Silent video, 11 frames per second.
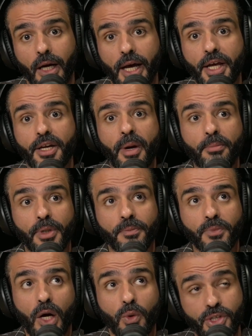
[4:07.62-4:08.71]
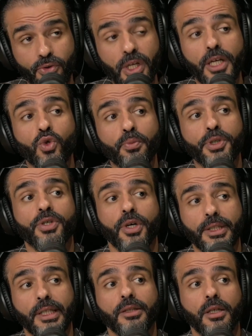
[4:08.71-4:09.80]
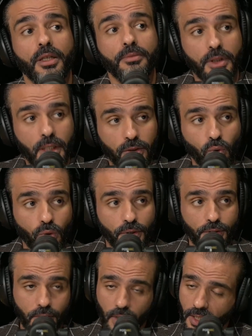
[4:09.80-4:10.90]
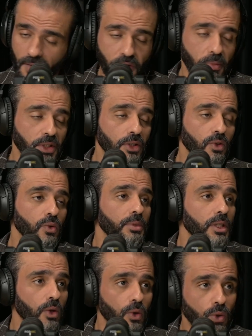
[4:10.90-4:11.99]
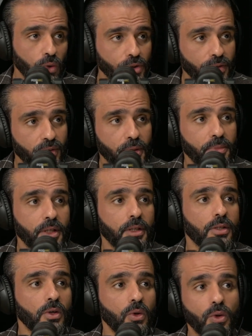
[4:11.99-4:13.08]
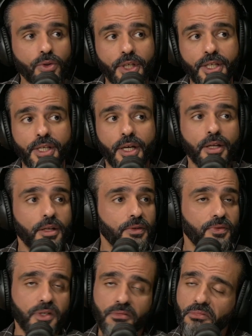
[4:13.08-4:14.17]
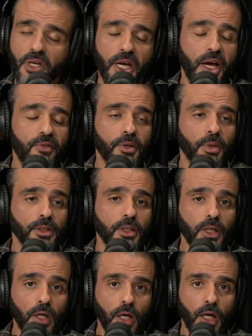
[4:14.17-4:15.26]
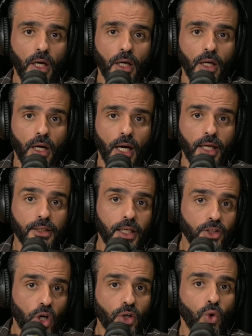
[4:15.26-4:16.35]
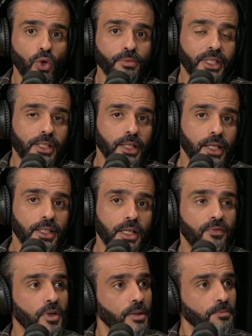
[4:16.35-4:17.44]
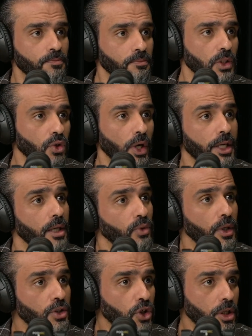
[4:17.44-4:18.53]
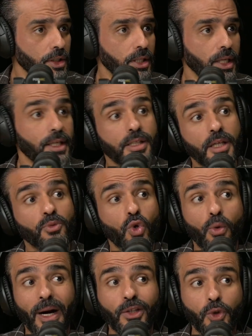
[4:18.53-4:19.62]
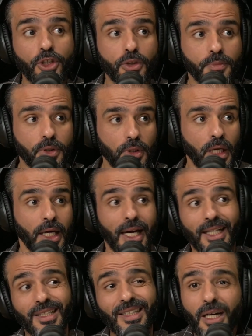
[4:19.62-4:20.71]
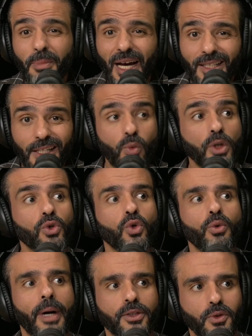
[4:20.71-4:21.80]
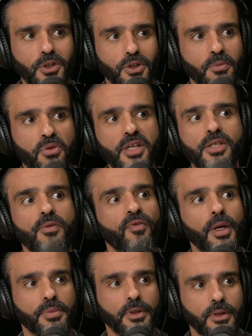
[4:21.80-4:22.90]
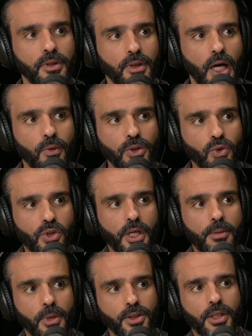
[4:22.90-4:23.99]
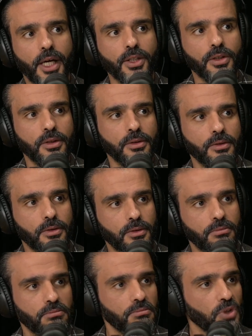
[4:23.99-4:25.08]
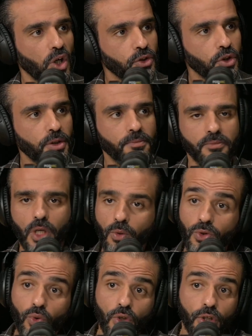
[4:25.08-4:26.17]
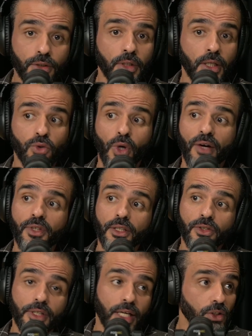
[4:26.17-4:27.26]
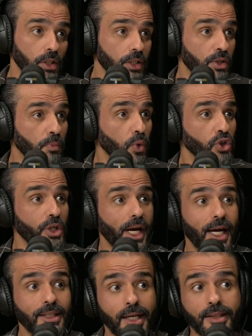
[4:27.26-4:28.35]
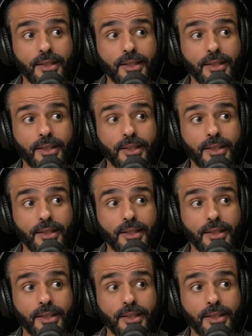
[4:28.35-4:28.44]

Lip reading: And I remember I was really a superstar at that time in headquarters. Like everybody knew me, all the VPs, all the executives, everybody. And HR called me and said, like, Seif, come. So I came to HR and said, like, it's time to go back to Egypt. And at that time, I didn't want to go back to Egypt. Things flipped. I want to stay in a multinational culture. I want to learn, to have the international exposure, and.